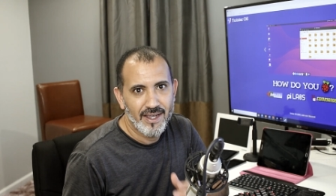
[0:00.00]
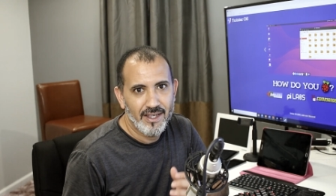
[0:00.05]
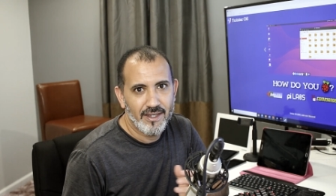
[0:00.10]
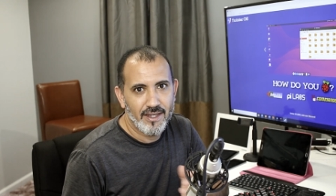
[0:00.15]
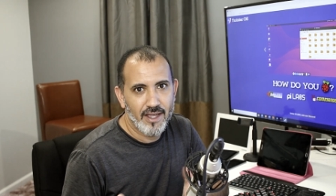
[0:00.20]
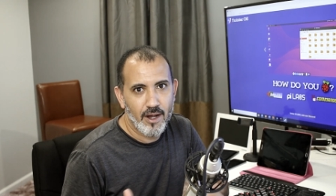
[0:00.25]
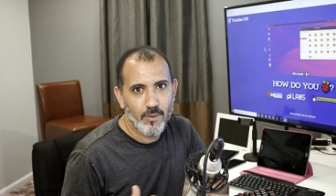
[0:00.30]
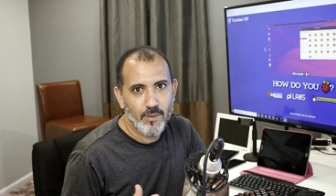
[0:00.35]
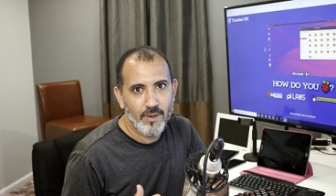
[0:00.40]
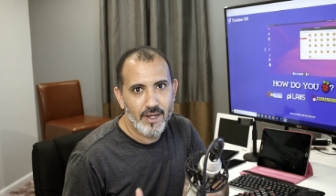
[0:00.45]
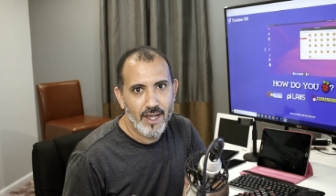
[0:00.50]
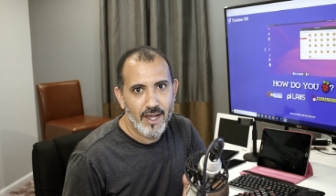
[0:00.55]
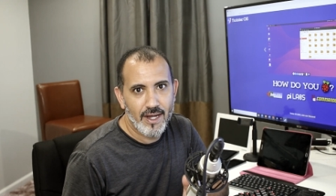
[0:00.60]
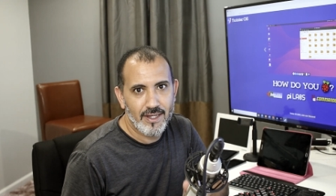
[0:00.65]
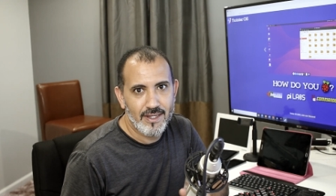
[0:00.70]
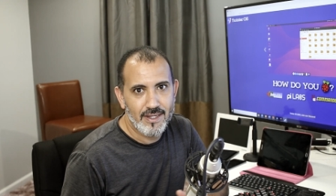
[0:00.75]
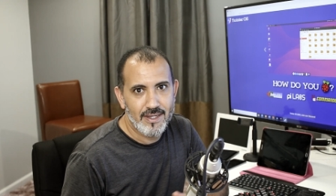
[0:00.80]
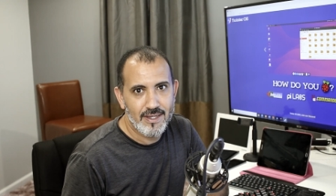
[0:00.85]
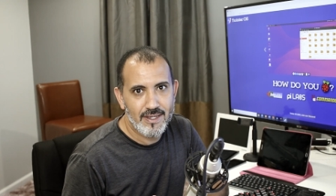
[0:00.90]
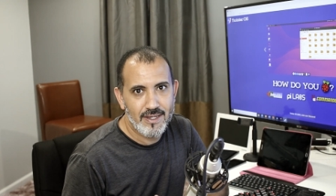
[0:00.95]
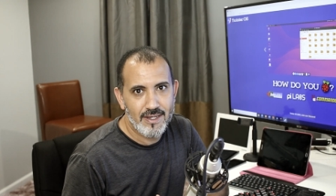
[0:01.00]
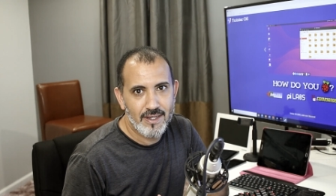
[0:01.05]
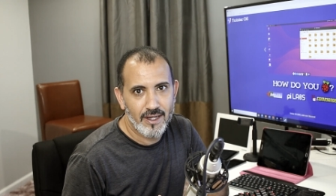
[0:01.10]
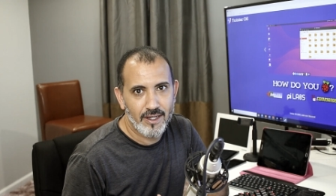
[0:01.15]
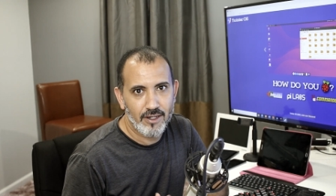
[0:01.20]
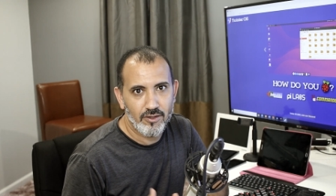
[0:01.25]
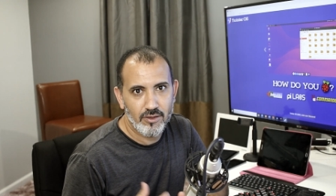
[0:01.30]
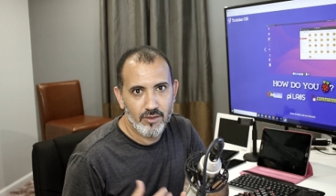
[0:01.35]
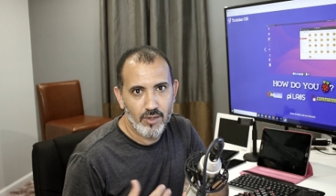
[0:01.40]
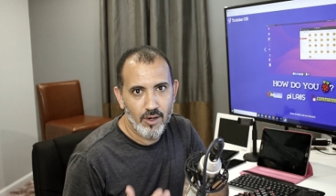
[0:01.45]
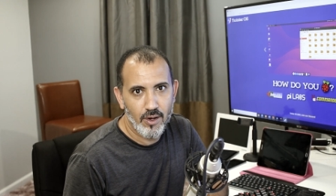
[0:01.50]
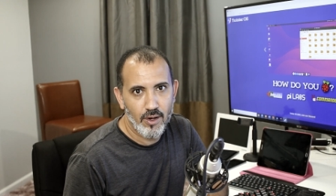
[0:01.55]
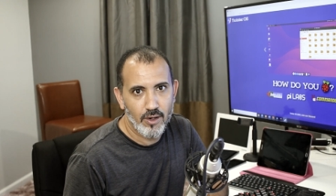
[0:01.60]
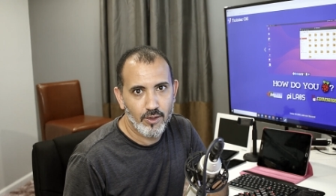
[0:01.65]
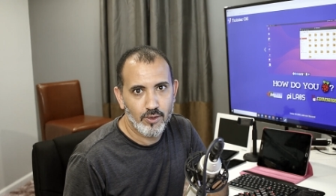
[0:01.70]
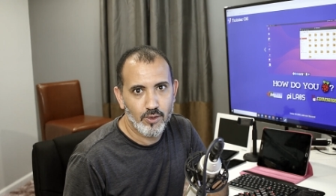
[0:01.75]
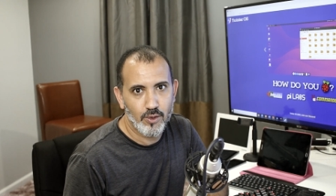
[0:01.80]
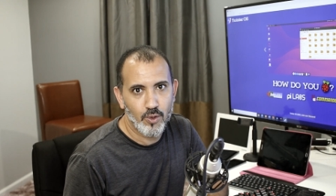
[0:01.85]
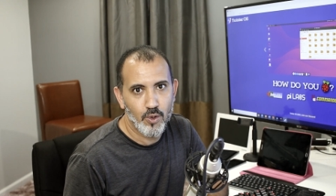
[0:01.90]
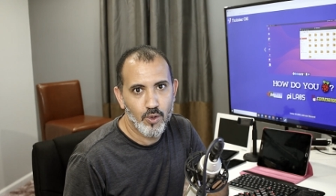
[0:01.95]
that way I can see and
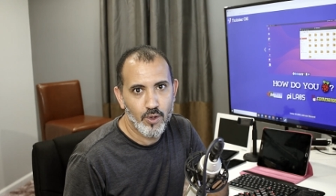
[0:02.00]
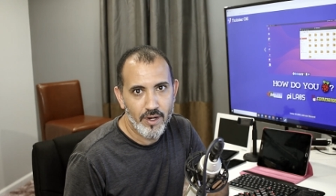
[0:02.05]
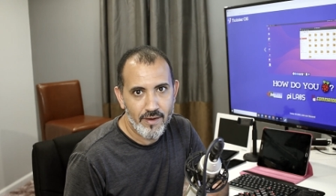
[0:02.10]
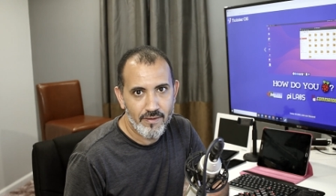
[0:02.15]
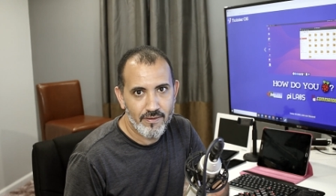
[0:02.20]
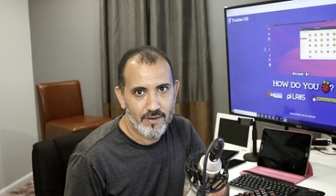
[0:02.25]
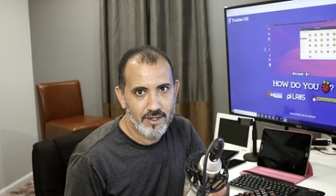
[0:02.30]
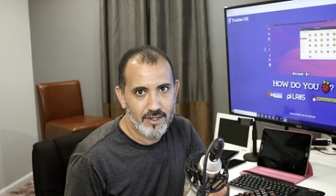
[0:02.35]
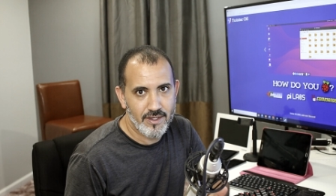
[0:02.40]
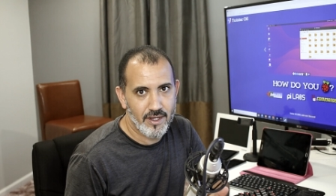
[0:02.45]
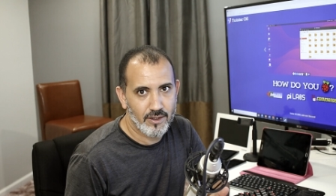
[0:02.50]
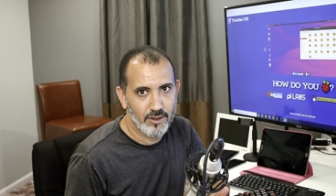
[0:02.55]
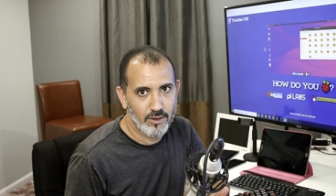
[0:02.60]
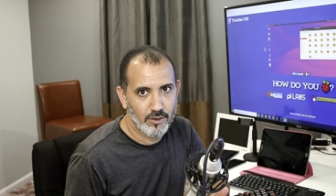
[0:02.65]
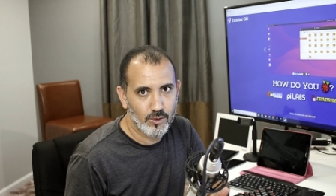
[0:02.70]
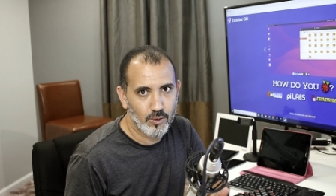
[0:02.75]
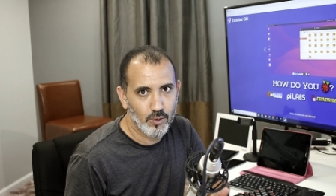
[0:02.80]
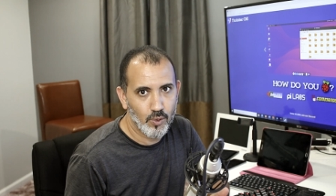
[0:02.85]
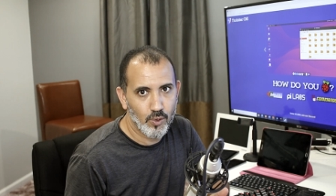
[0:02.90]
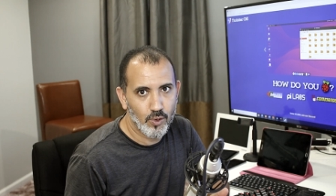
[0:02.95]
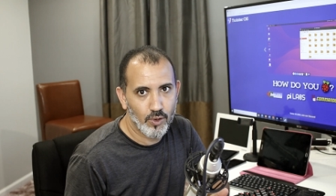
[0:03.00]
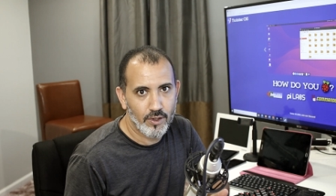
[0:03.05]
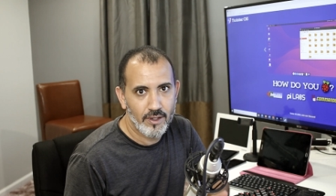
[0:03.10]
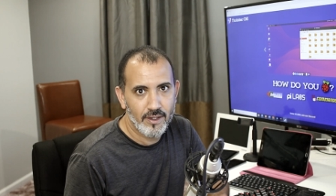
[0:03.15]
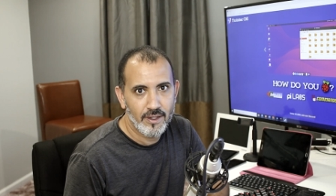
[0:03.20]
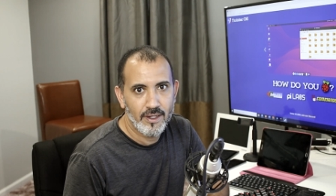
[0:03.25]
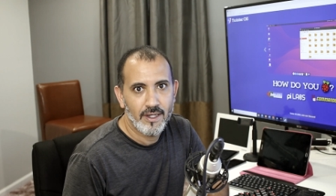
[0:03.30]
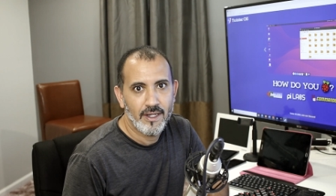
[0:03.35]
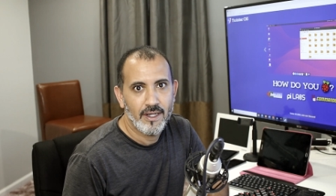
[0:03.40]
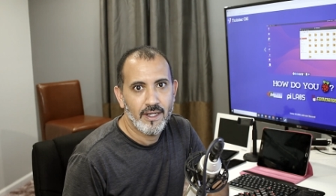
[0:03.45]
talk to whoever is at the door.